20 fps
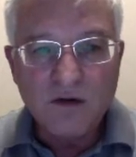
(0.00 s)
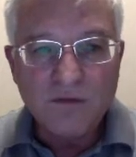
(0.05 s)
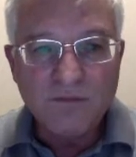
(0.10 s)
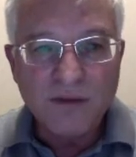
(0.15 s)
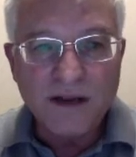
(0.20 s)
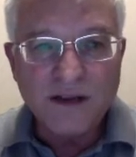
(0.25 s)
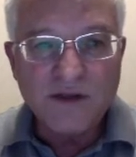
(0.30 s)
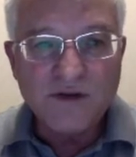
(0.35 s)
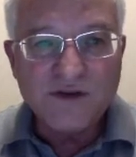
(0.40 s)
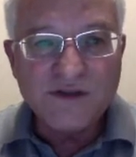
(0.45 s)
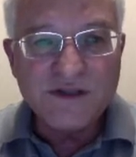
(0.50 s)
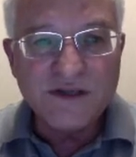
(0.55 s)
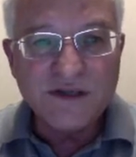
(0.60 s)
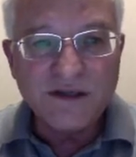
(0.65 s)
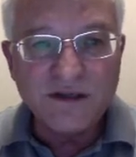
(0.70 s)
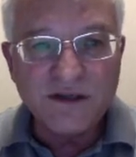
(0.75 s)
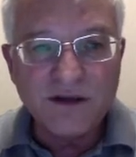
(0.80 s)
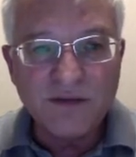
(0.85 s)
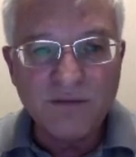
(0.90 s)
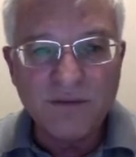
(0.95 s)
By using a
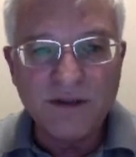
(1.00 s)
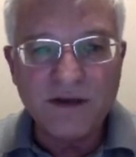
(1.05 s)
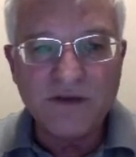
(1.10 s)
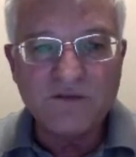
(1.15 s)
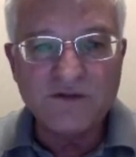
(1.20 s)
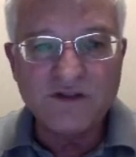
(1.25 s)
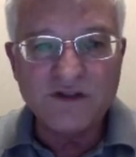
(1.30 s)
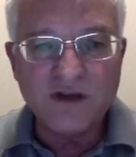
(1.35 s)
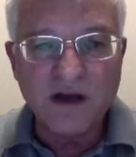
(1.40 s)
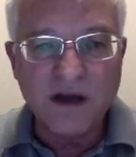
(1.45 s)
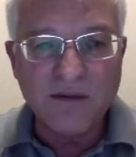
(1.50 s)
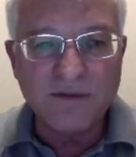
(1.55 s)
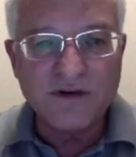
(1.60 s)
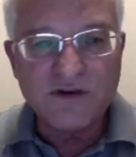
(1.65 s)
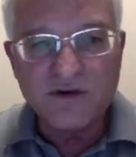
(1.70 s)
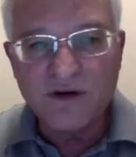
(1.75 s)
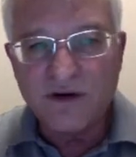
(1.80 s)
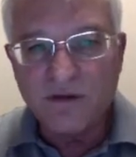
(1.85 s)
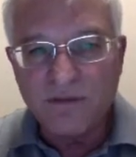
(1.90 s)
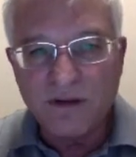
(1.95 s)
little bit of
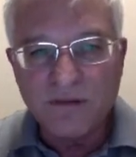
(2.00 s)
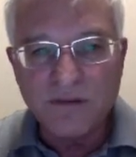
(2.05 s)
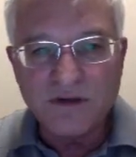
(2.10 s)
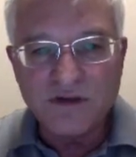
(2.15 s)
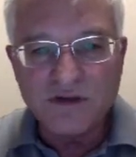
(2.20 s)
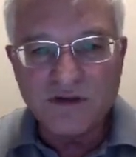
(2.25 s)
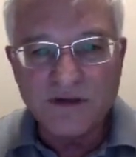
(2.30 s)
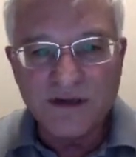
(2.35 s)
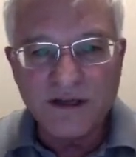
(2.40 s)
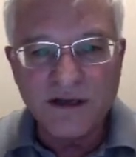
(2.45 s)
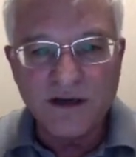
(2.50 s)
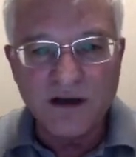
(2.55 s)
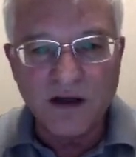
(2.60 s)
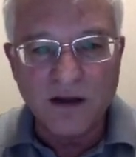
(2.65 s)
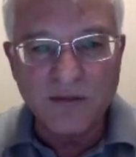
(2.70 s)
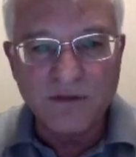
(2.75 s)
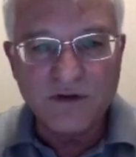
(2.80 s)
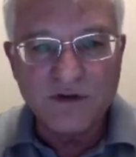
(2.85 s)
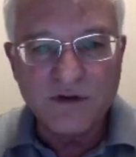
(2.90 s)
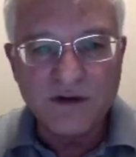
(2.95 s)
geometry or maybe
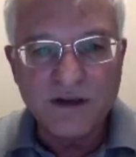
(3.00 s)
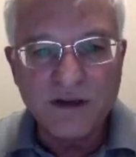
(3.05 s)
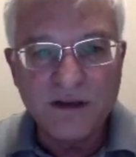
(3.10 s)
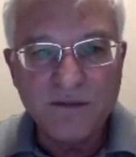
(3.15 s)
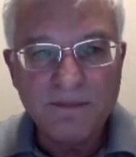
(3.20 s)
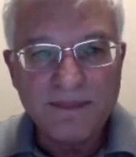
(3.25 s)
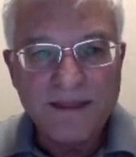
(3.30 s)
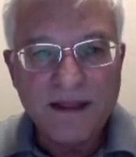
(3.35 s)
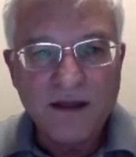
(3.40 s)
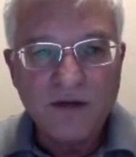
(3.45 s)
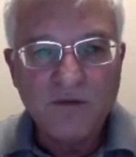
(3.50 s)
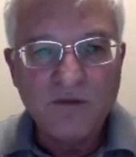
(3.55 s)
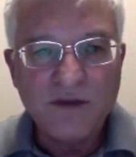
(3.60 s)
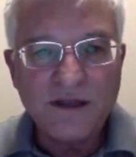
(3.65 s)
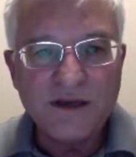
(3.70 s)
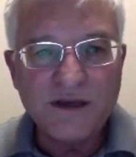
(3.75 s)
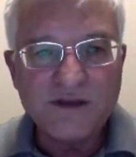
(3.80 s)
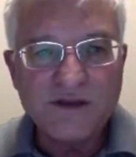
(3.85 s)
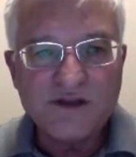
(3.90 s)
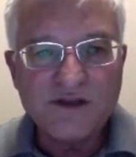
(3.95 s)
trigonometry, we
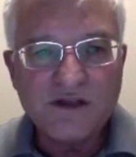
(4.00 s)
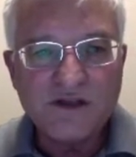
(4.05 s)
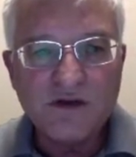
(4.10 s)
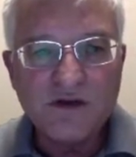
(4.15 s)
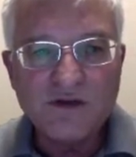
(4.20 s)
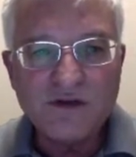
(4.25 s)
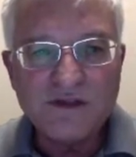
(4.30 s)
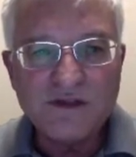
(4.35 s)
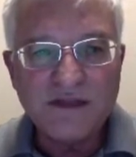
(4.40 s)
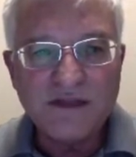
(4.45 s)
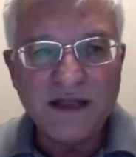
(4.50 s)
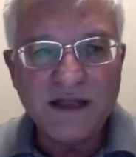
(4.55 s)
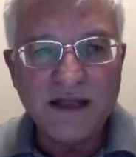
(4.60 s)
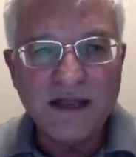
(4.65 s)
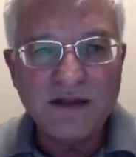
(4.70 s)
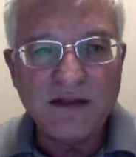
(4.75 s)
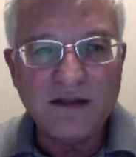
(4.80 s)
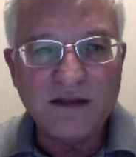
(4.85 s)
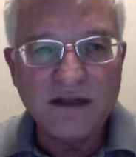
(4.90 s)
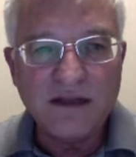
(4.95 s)
can
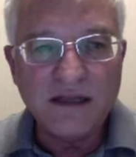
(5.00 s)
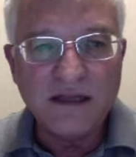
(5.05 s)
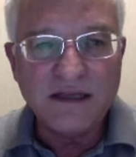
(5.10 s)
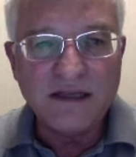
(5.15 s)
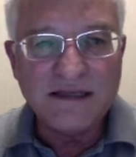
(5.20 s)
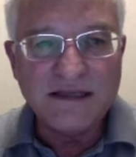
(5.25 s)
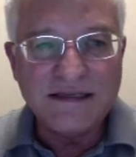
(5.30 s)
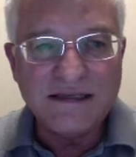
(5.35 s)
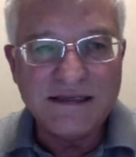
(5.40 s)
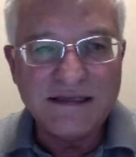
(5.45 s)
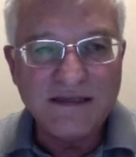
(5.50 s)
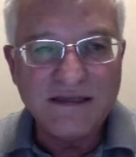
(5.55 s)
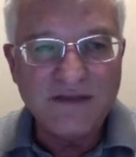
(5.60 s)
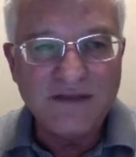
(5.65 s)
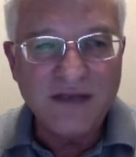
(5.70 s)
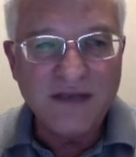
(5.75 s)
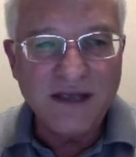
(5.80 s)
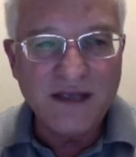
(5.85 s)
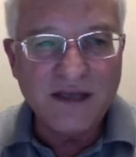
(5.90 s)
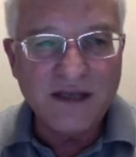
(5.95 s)
associate the
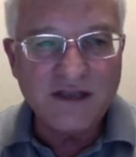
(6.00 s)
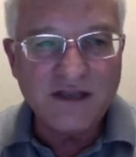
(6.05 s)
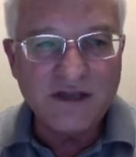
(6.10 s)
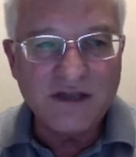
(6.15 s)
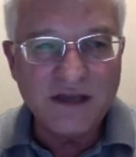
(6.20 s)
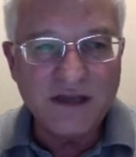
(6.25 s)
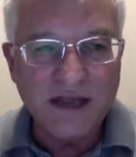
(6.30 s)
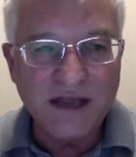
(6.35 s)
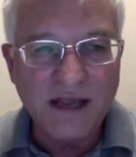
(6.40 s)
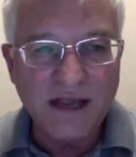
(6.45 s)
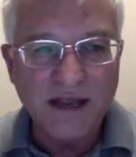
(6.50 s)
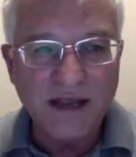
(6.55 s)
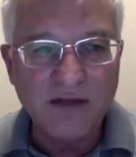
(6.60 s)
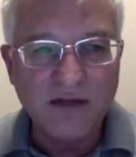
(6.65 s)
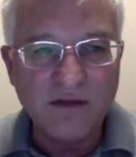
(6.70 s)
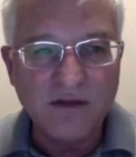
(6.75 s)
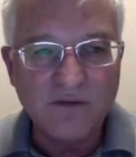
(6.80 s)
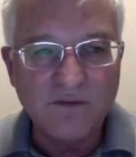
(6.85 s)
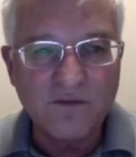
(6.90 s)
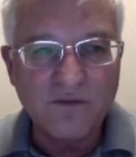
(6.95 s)
deviation
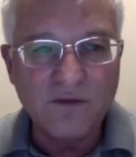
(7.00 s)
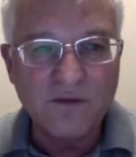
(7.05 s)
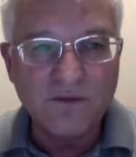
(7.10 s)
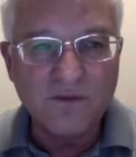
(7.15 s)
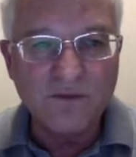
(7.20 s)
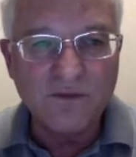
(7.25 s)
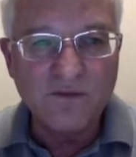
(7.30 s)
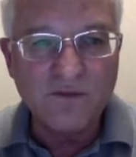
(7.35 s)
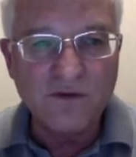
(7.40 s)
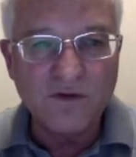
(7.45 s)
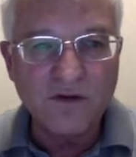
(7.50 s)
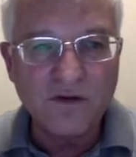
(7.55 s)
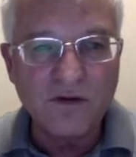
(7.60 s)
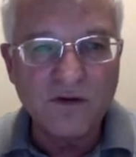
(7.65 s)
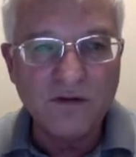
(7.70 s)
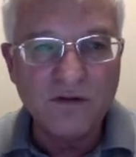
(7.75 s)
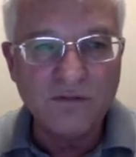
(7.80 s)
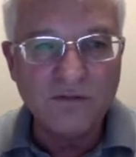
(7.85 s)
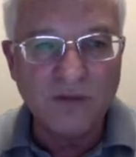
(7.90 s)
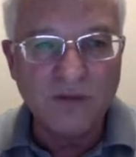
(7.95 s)
angle from the
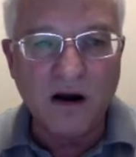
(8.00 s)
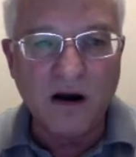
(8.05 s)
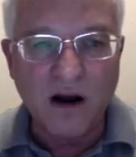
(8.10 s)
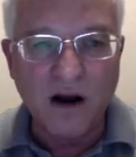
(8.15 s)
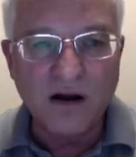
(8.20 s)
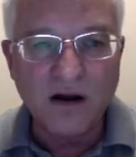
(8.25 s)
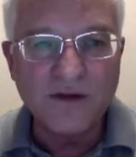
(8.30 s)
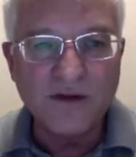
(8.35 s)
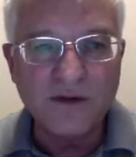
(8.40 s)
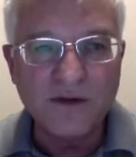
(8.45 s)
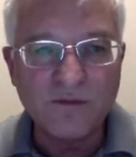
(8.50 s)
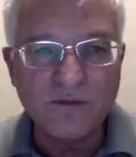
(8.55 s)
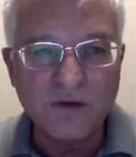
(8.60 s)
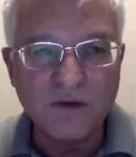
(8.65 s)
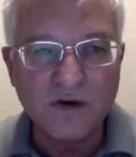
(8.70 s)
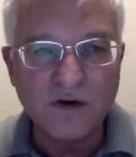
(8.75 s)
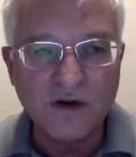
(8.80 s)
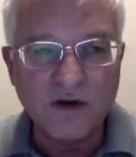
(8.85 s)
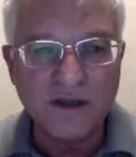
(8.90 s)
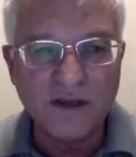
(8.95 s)
vertical bar that
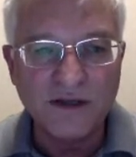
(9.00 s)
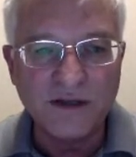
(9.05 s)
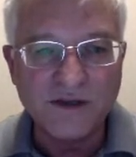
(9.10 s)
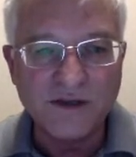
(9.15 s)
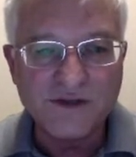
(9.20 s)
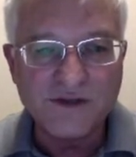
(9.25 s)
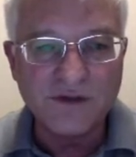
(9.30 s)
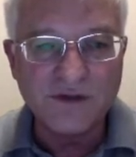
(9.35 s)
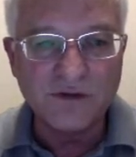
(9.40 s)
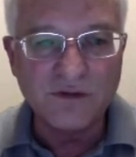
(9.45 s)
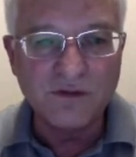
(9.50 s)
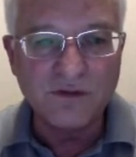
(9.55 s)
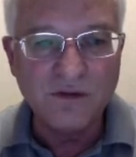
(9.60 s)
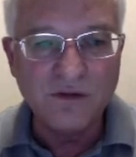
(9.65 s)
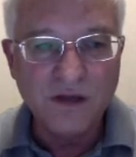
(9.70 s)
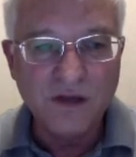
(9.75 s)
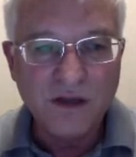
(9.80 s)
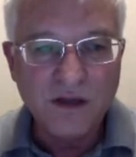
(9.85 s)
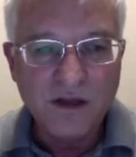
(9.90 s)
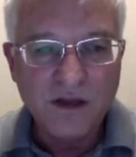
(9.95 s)
we're hooking this
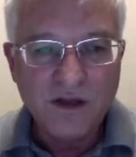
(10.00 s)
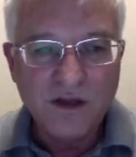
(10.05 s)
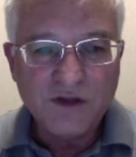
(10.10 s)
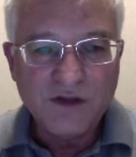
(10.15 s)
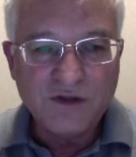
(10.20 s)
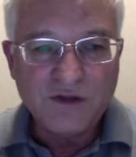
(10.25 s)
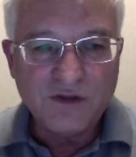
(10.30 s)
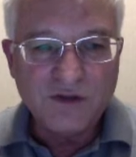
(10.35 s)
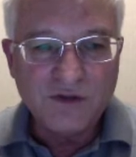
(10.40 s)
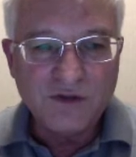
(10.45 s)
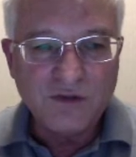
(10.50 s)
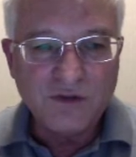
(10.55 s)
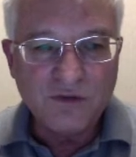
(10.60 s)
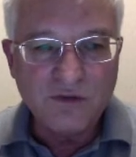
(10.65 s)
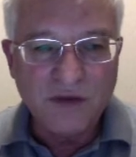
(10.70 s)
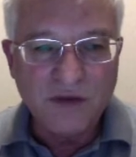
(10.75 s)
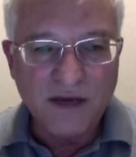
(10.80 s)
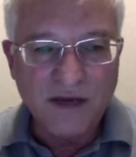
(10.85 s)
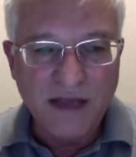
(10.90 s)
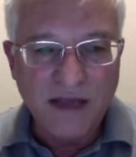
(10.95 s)
to
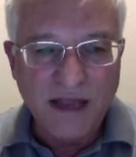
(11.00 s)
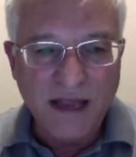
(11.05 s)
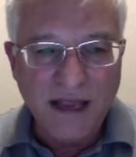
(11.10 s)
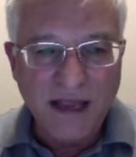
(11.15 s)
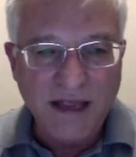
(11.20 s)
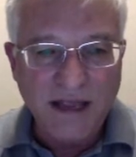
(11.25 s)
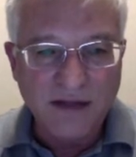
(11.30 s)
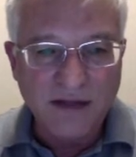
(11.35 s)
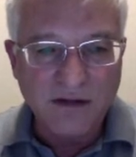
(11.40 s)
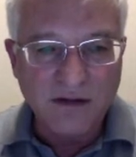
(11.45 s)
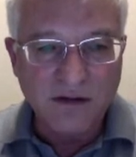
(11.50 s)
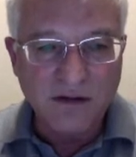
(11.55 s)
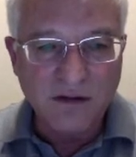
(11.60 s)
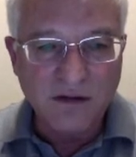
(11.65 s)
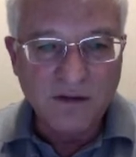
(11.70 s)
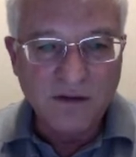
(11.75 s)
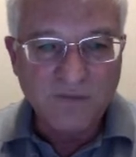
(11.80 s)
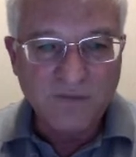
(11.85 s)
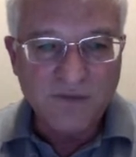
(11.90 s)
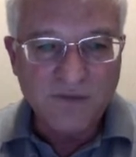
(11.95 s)
an angle
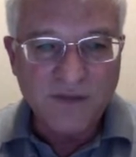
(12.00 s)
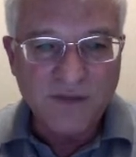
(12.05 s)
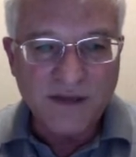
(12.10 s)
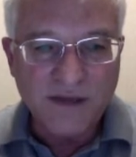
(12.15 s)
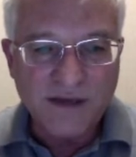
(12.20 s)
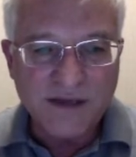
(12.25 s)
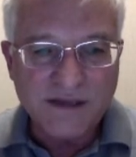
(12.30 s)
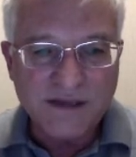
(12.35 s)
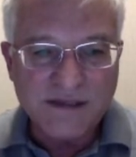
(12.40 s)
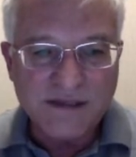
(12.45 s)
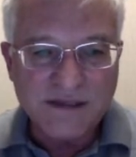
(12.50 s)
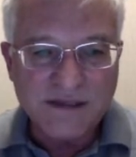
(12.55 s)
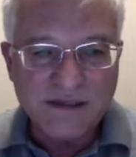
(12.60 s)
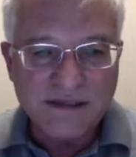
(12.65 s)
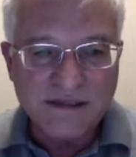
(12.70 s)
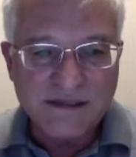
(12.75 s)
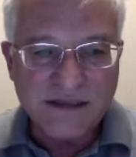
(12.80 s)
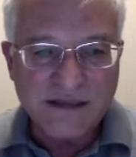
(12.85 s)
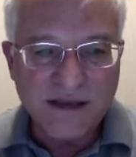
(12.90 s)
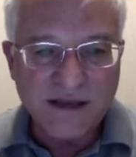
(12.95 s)
that is
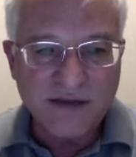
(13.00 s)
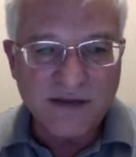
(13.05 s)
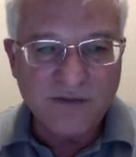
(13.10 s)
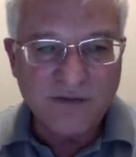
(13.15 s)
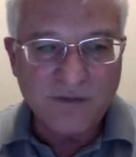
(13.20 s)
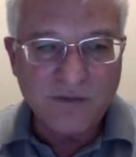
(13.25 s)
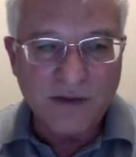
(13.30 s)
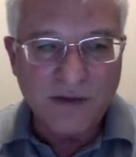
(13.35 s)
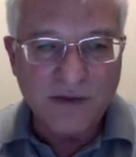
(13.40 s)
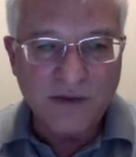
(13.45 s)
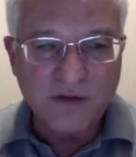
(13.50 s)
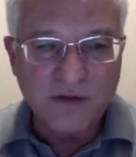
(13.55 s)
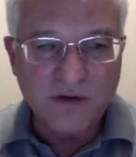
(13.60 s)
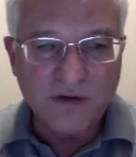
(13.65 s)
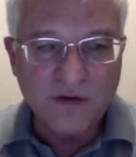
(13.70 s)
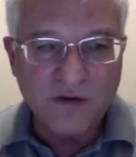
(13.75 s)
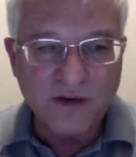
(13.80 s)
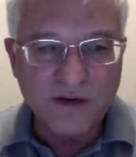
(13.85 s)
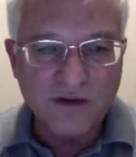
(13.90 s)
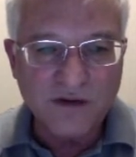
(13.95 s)
inside of a rather
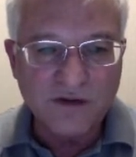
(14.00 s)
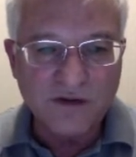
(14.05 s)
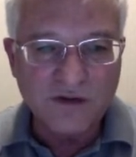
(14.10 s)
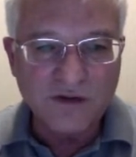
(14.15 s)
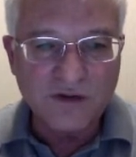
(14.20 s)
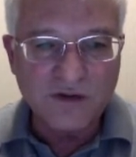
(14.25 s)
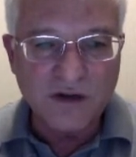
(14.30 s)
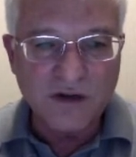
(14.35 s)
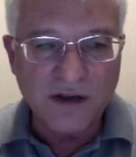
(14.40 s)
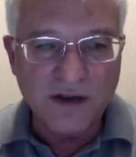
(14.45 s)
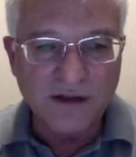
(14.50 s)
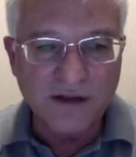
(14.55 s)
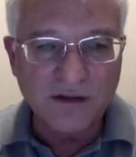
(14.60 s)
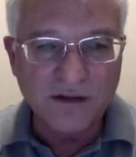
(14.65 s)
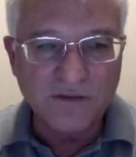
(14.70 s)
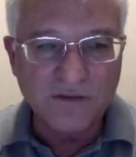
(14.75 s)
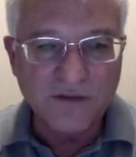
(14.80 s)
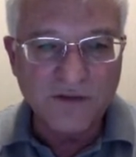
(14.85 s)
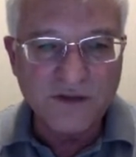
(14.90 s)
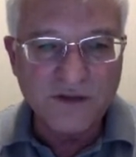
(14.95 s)
critical triangle
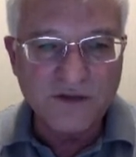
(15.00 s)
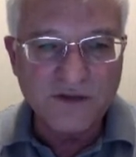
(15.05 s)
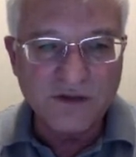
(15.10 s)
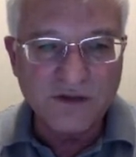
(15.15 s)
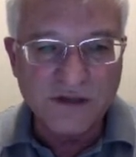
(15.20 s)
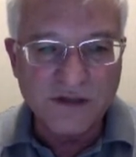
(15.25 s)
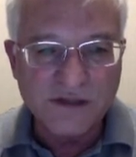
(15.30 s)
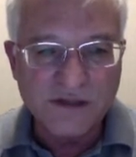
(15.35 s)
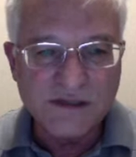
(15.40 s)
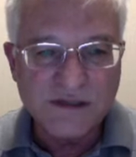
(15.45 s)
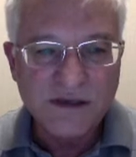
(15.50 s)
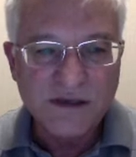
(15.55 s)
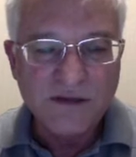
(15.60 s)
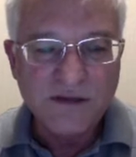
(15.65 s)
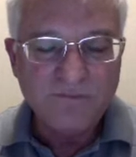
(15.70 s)
of interest.